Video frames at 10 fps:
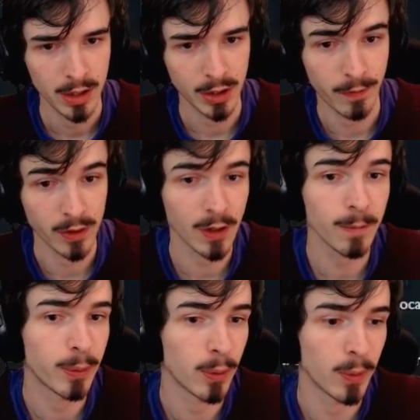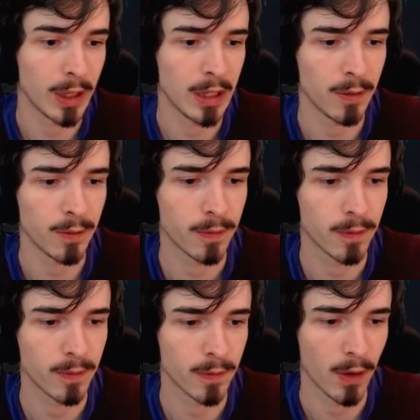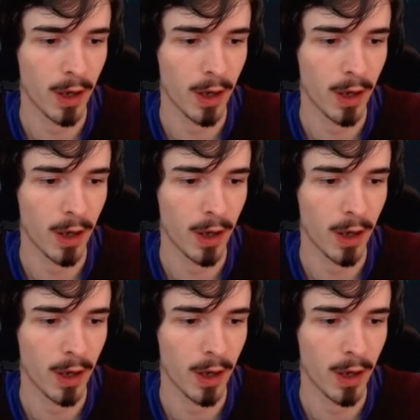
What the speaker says: So for example, if